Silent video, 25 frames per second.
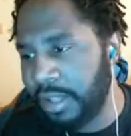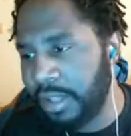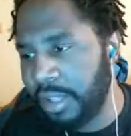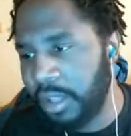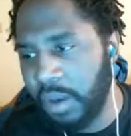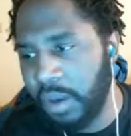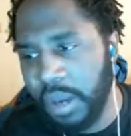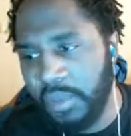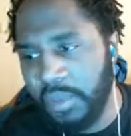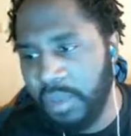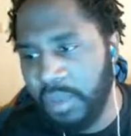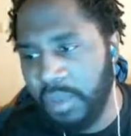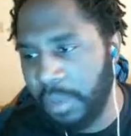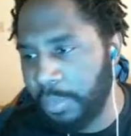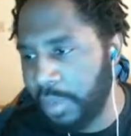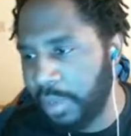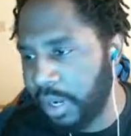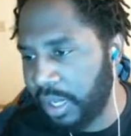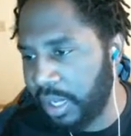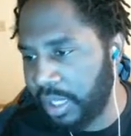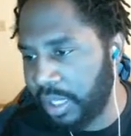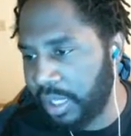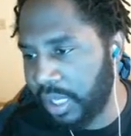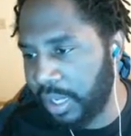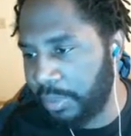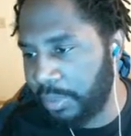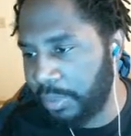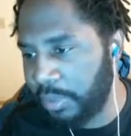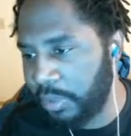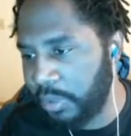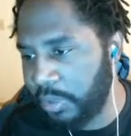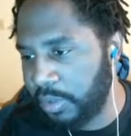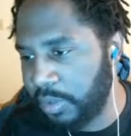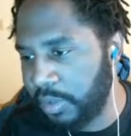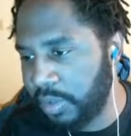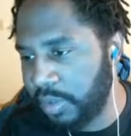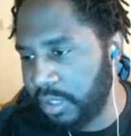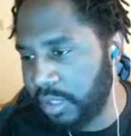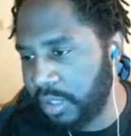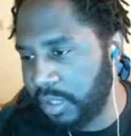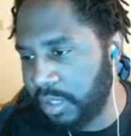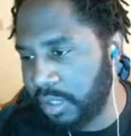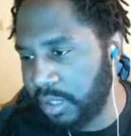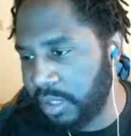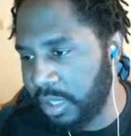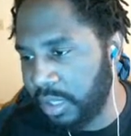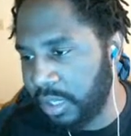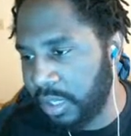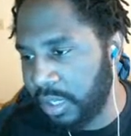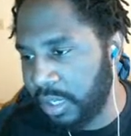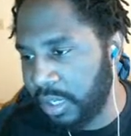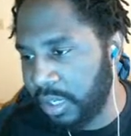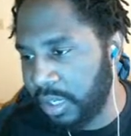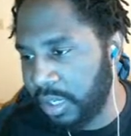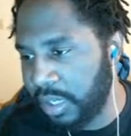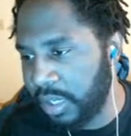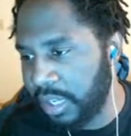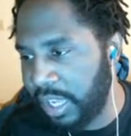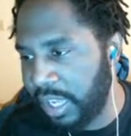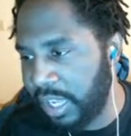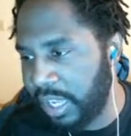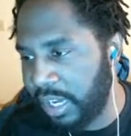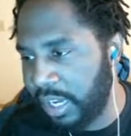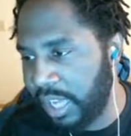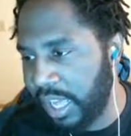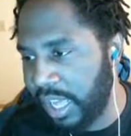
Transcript: you don't have any bug type moves. Thank